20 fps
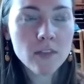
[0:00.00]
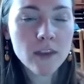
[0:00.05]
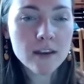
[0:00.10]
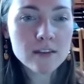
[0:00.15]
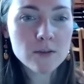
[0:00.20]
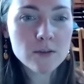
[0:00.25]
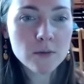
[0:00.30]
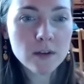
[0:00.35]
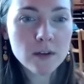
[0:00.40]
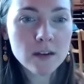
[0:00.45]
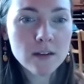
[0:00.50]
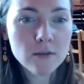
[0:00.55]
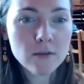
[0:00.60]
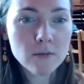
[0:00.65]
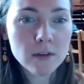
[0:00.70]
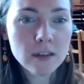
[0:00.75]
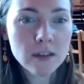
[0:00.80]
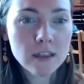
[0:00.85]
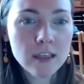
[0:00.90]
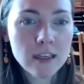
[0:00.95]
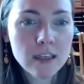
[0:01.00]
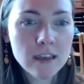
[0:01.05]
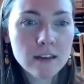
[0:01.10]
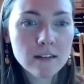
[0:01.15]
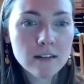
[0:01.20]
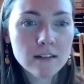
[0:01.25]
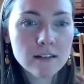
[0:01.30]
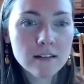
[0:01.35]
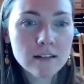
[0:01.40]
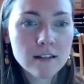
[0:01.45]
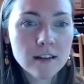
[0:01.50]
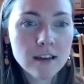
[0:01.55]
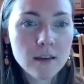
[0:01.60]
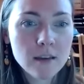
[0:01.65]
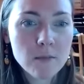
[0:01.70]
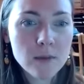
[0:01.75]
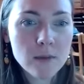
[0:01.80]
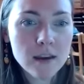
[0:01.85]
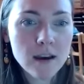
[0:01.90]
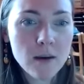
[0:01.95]
that's when it really can
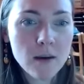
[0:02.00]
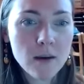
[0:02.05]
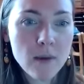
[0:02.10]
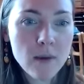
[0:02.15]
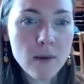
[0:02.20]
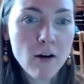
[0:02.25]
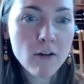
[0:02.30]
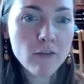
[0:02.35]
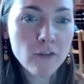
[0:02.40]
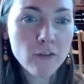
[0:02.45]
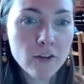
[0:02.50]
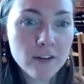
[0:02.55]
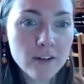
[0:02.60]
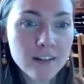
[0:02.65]
can become powerful.